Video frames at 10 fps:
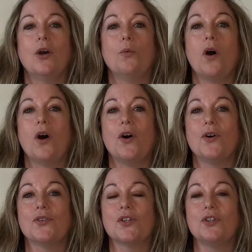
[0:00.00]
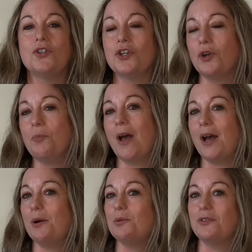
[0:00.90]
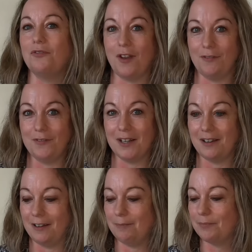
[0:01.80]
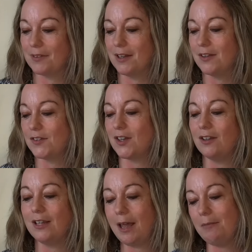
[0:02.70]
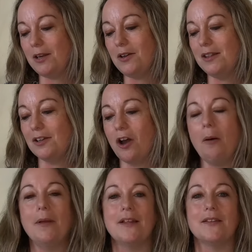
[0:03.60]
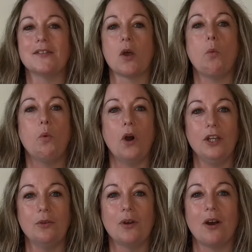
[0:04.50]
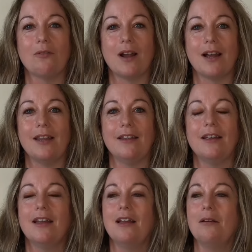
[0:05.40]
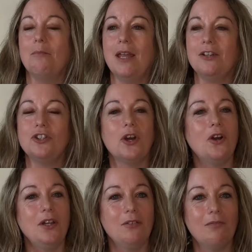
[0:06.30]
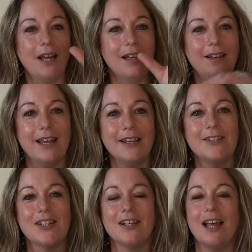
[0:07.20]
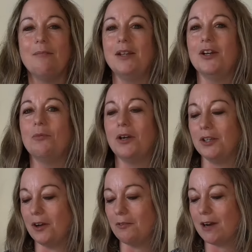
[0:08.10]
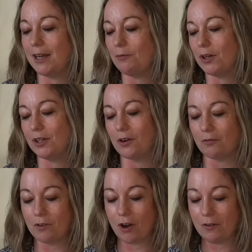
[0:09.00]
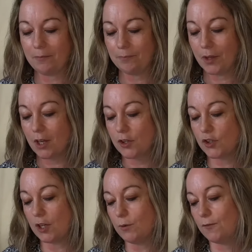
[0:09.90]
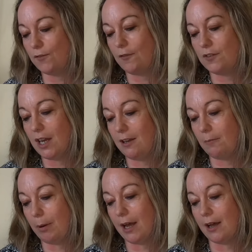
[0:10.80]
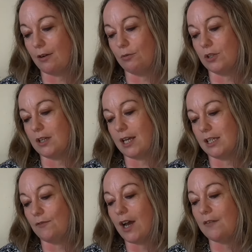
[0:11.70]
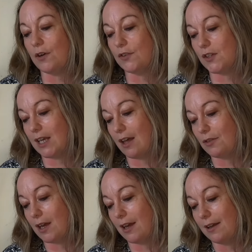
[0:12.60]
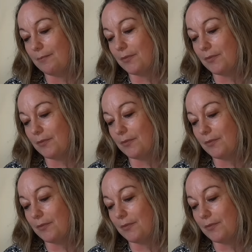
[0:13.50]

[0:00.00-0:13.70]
was £2.50. So let me know in the comments what you got right. Make sure you write a list and let me know what you got right and what you got wrong. So it was £15.95 altogether.